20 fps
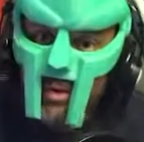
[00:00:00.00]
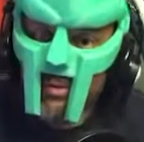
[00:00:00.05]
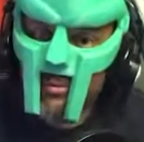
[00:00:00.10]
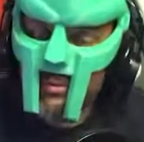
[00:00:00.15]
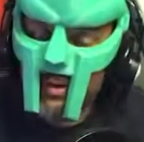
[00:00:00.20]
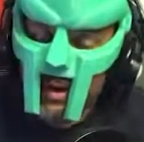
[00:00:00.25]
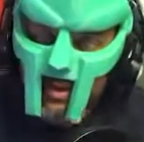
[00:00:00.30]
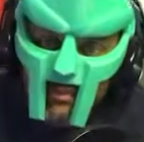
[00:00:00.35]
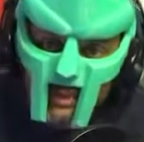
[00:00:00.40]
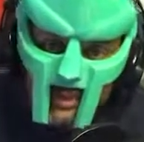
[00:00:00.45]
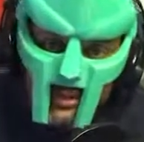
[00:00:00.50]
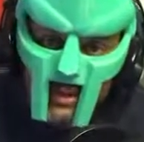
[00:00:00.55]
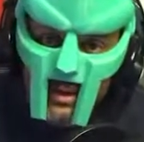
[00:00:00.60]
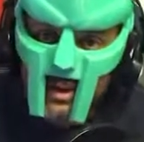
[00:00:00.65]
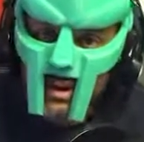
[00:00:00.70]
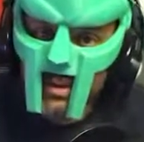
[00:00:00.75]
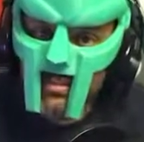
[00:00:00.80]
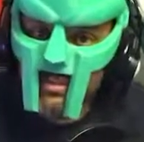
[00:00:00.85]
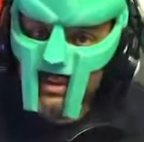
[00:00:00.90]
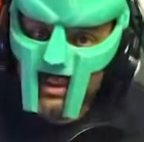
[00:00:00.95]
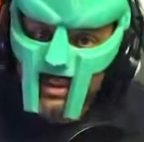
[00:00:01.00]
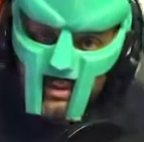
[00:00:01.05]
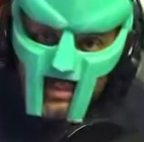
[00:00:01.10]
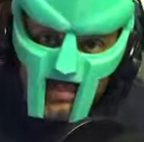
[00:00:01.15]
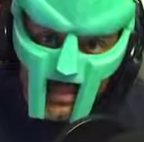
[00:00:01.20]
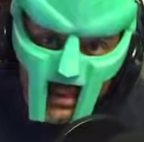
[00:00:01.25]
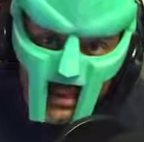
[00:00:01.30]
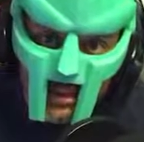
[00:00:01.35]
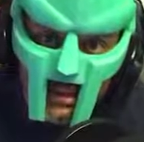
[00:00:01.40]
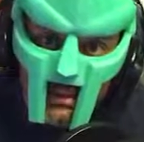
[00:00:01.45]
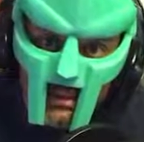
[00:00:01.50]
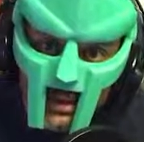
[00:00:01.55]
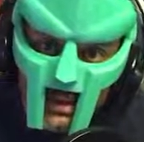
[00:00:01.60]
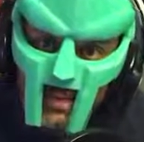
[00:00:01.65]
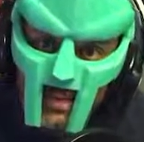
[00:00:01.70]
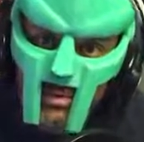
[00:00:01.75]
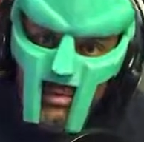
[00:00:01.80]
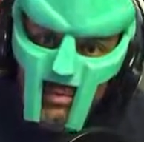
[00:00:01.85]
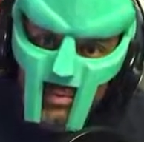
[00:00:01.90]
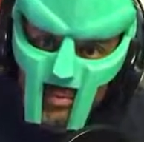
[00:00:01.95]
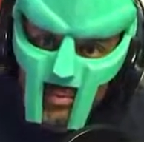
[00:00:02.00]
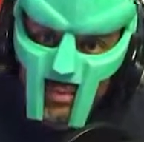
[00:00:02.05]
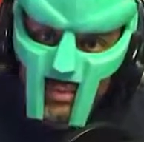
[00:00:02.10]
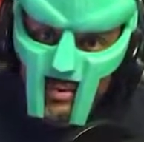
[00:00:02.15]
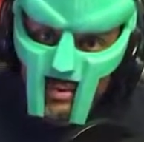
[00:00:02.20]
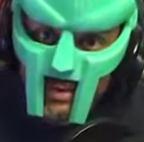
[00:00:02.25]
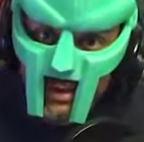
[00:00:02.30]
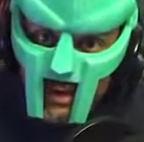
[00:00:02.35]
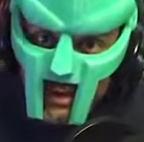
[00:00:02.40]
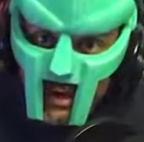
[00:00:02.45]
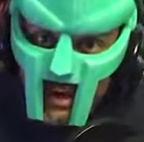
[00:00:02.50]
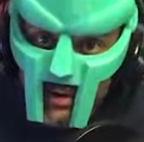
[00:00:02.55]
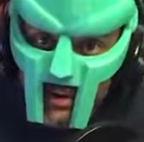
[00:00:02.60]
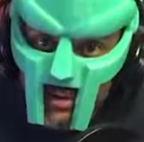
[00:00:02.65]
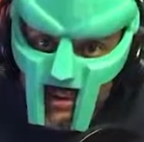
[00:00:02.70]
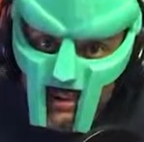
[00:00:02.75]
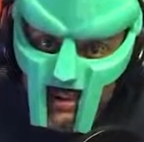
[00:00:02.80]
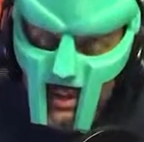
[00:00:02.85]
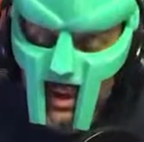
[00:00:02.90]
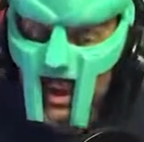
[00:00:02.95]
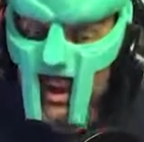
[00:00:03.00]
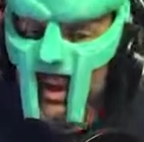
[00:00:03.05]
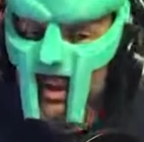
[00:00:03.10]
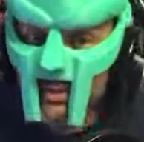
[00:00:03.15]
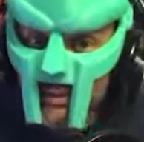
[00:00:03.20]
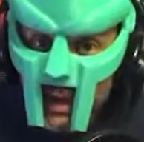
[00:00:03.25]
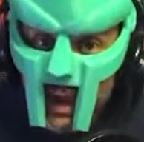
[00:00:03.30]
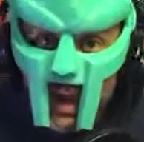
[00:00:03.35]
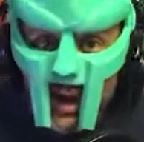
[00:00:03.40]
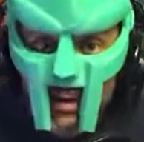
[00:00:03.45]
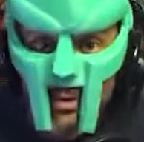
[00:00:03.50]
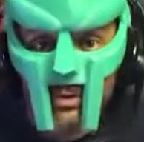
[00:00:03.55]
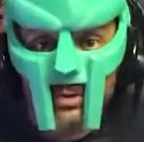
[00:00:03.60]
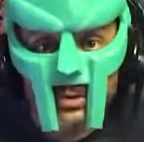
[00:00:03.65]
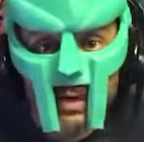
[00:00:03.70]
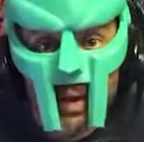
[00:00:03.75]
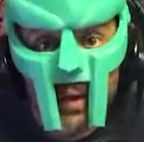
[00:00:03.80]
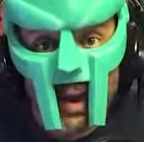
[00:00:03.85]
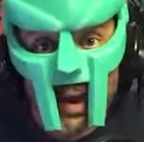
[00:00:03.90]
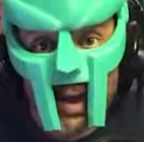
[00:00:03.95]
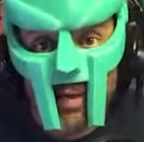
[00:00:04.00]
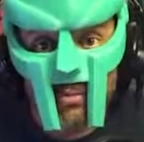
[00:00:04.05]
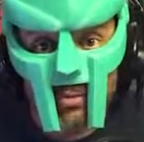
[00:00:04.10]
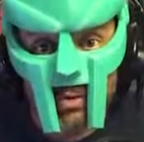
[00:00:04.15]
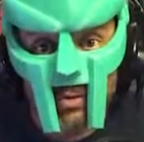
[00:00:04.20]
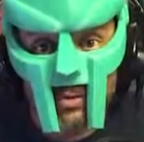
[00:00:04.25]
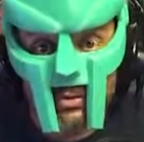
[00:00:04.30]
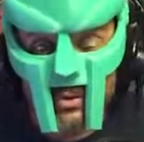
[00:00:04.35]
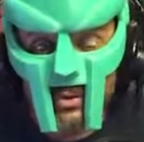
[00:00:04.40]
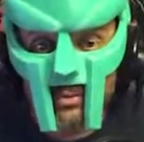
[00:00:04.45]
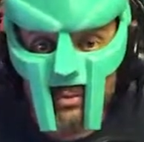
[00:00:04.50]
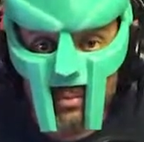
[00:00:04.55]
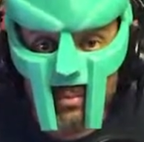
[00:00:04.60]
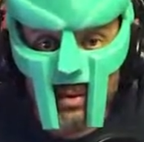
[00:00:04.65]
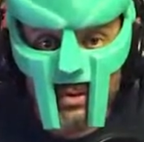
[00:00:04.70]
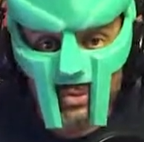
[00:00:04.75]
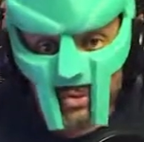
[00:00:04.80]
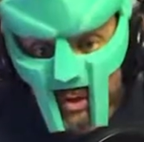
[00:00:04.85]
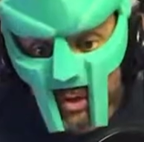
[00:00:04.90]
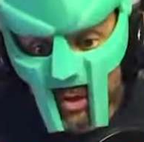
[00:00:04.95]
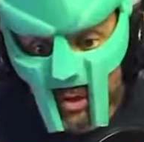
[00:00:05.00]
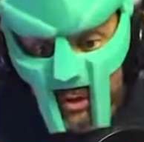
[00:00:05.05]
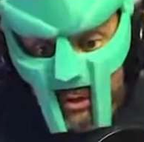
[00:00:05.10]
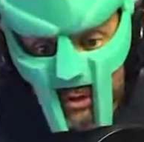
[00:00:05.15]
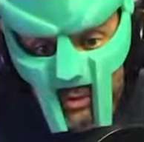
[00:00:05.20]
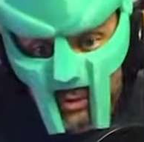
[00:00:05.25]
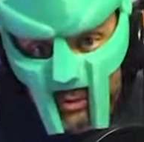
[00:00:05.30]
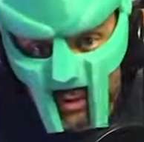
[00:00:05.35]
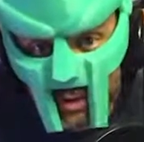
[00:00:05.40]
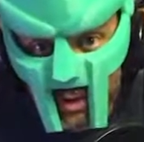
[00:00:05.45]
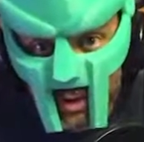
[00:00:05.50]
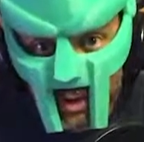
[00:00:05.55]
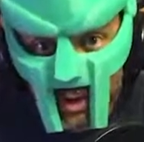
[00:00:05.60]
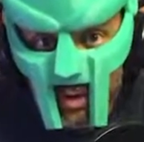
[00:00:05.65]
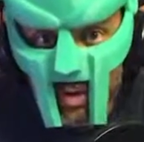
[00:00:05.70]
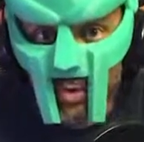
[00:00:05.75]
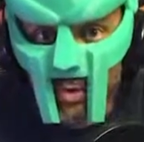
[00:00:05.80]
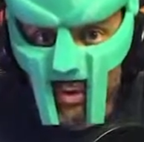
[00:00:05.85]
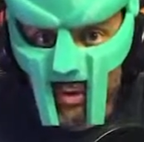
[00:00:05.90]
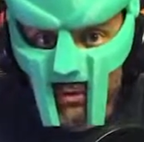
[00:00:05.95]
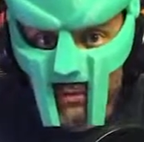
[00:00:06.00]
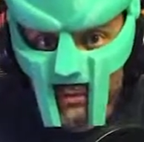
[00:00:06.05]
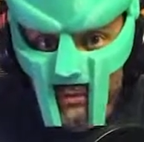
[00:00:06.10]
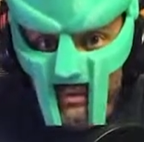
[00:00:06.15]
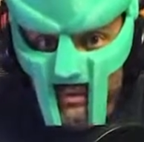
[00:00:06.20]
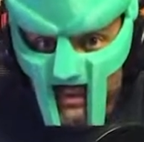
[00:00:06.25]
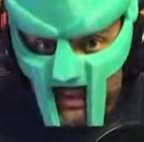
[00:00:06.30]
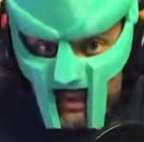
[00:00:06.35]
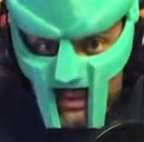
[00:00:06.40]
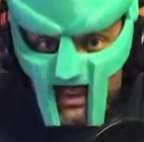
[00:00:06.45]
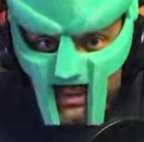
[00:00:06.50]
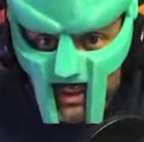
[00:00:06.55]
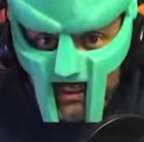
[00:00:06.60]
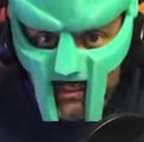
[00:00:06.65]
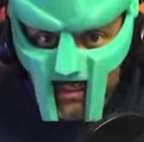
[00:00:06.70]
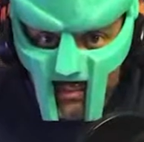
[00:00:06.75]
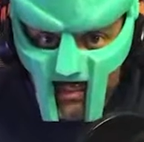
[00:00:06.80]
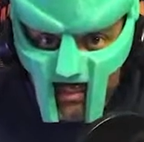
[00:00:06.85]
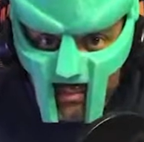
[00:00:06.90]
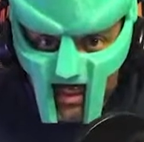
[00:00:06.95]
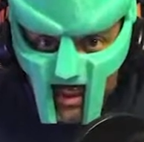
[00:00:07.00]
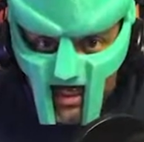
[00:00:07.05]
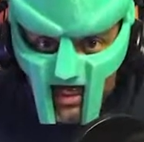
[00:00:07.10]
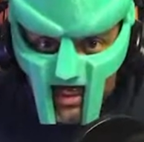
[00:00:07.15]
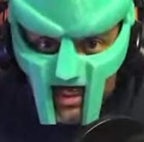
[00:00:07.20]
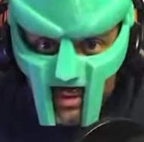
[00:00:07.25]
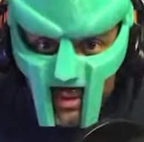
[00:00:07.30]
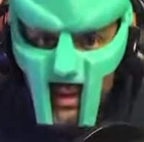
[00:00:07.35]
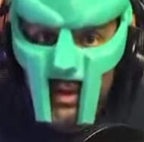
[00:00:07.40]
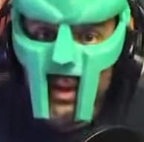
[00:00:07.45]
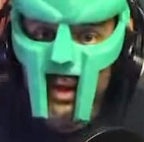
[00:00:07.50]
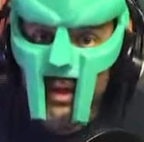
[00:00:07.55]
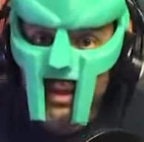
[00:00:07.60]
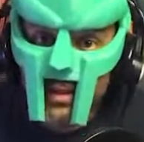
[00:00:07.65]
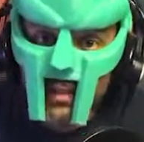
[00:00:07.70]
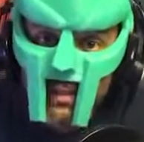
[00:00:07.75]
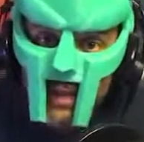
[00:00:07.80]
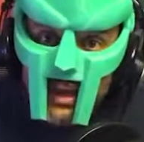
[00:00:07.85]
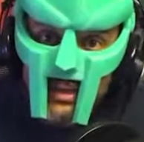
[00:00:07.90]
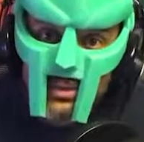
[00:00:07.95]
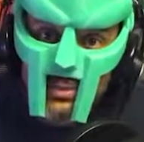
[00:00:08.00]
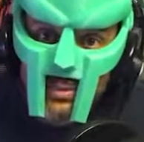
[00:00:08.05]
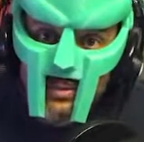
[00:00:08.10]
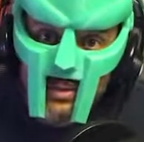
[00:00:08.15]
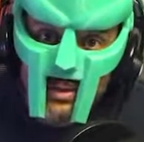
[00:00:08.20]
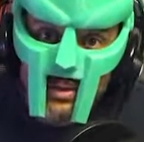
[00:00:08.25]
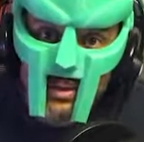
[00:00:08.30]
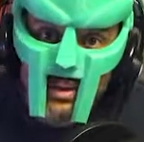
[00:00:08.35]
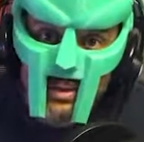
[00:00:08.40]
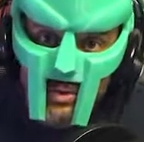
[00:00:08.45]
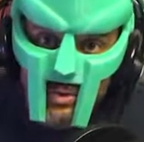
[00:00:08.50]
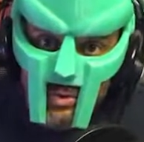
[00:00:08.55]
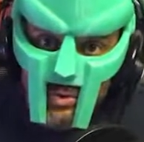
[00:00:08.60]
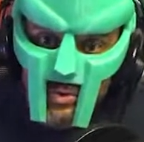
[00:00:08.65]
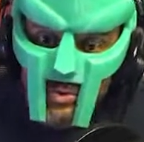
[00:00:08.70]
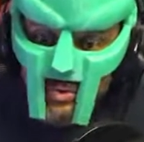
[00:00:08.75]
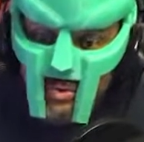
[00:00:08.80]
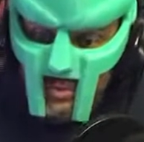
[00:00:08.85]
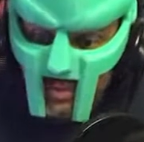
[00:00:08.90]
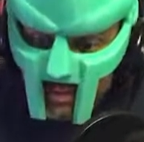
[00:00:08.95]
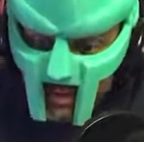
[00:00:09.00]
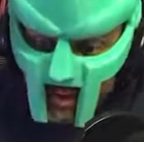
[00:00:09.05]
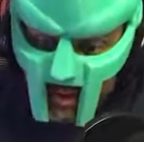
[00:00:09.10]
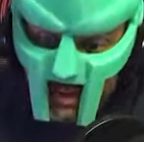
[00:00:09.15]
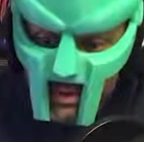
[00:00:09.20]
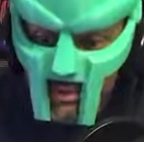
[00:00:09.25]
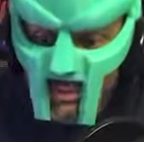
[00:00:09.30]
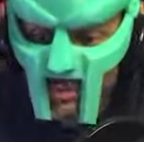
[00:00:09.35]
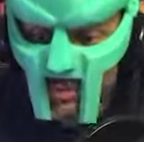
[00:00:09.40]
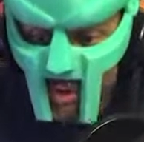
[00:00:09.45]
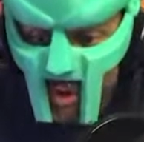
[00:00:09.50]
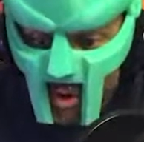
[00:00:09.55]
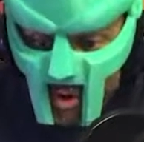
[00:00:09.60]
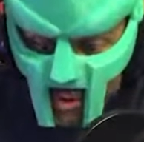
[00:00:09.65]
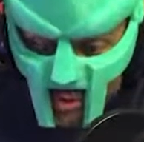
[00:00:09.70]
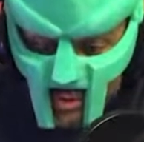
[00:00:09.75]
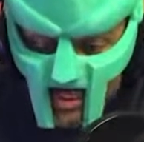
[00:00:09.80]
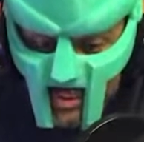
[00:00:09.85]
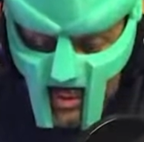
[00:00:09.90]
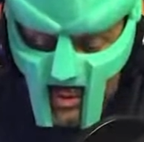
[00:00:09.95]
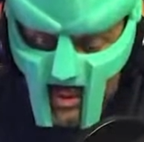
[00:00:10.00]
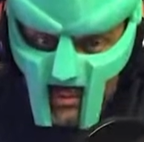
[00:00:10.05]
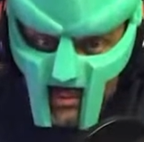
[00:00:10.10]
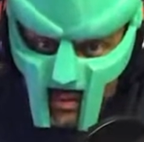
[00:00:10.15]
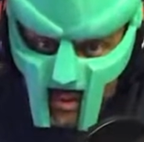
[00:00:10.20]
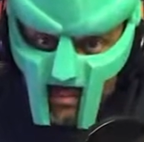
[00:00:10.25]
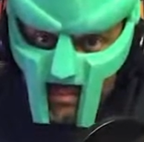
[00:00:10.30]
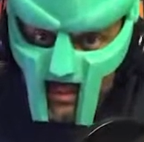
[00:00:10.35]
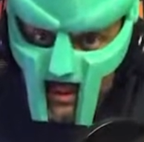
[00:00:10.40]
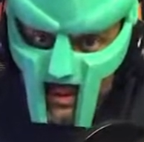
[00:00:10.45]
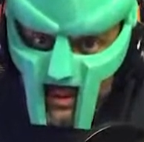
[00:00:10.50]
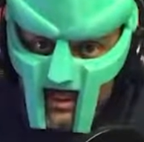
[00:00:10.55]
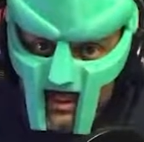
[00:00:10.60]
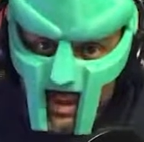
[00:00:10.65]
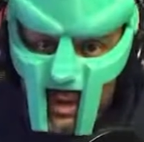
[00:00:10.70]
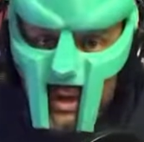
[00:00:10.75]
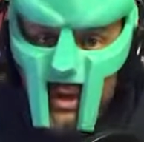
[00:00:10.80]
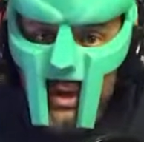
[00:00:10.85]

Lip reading: everything that comes in is being leaked through to the hackers now have all this information, including all of this sensitive information. And that's what they then use to hack into hundreds of companies.